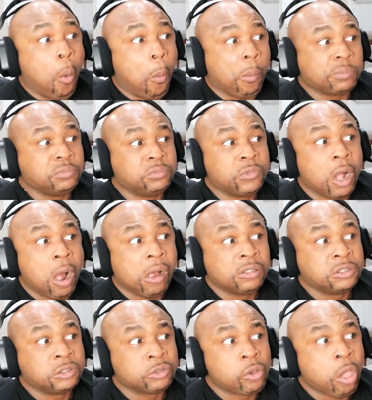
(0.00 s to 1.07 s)
You want to dance,
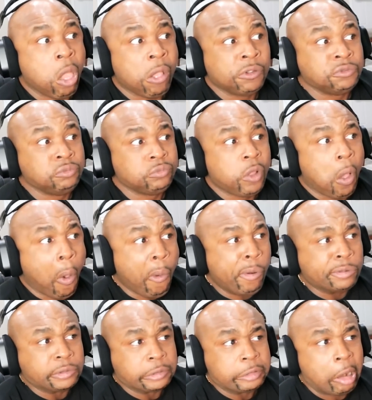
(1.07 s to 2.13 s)
bitch?
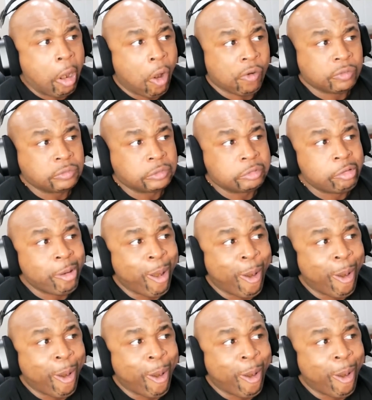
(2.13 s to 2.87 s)
Let's dance.